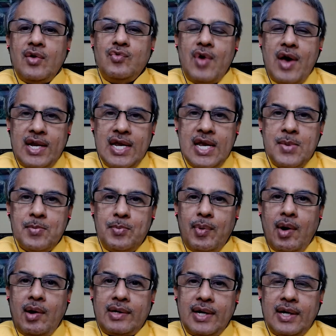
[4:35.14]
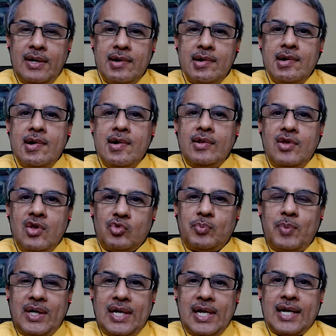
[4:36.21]
Very important, this
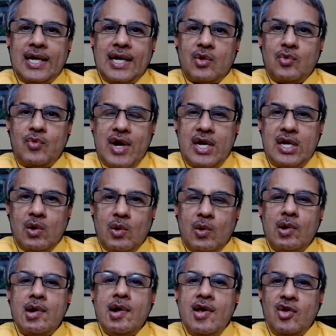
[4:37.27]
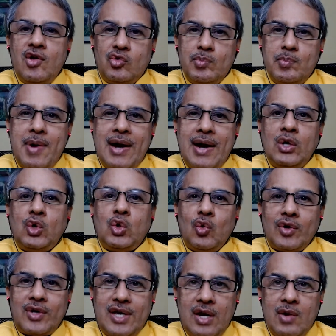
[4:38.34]
particular video is meant to
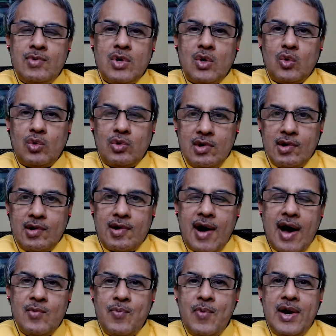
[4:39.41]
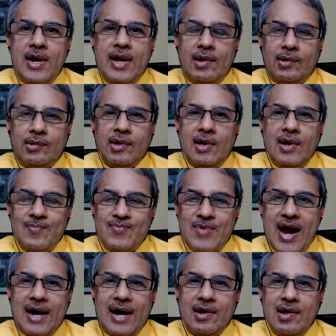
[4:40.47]
give you confidence
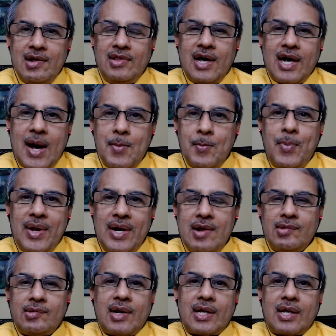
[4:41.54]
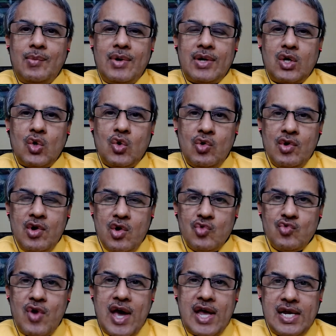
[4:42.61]
that the companies are giving you
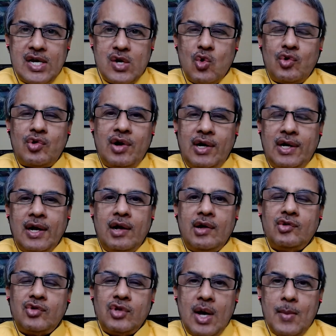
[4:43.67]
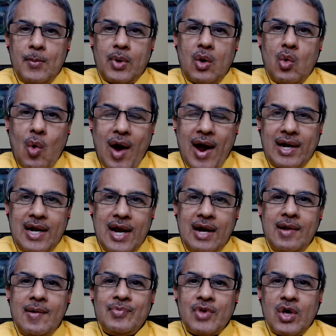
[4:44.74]
very good returns
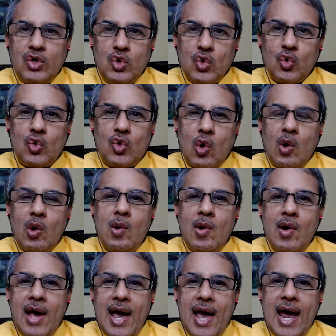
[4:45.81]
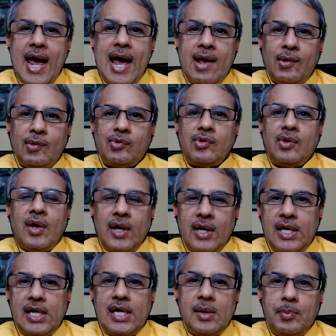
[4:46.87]
provided you go
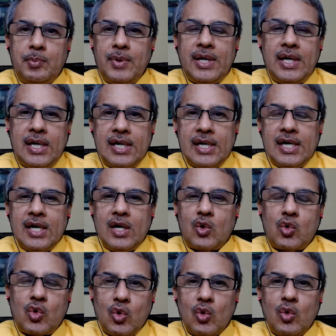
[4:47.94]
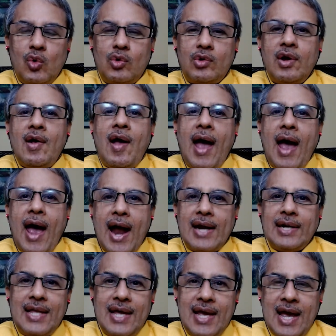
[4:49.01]
SIP route
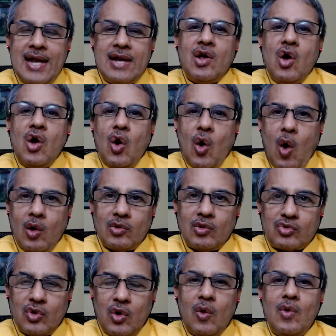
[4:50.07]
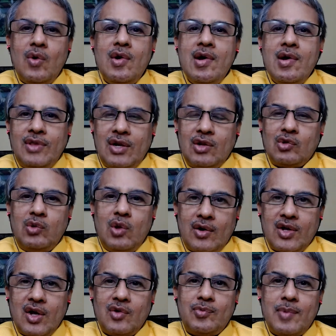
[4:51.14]
and then also there is lot
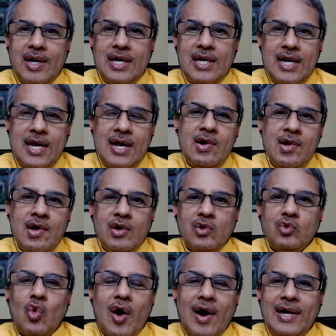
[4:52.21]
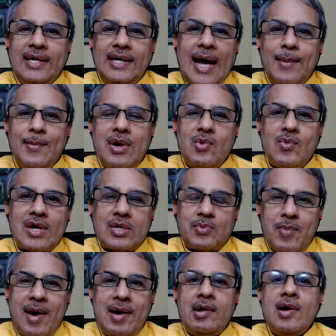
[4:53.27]
of money in one-time
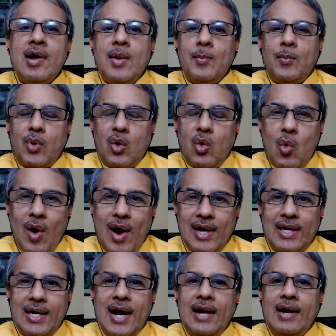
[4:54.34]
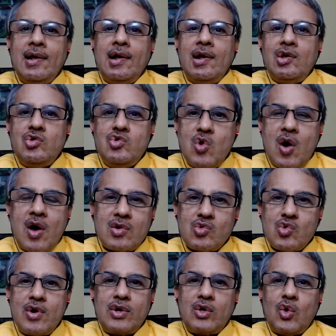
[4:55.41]
investment provided you are
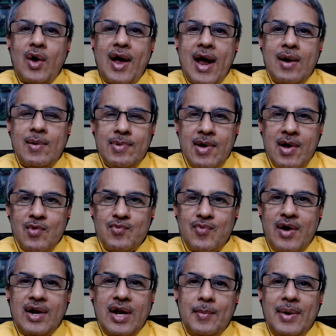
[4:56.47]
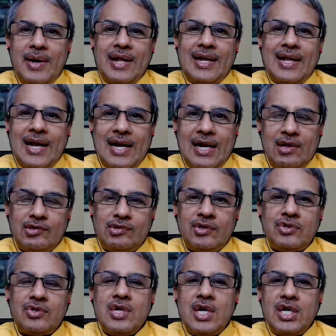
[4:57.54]
going to have fundamental
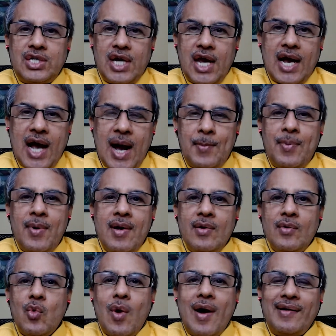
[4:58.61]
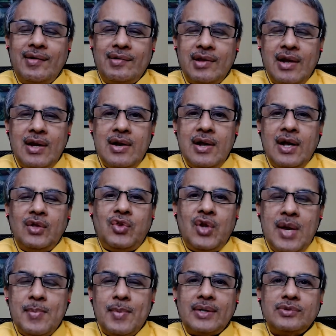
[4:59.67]
analysis, checkup once in 3
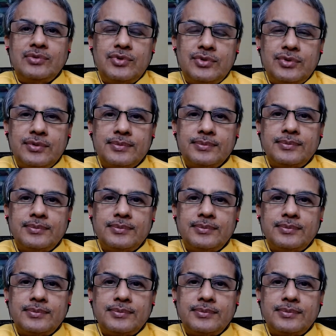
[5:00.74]
months.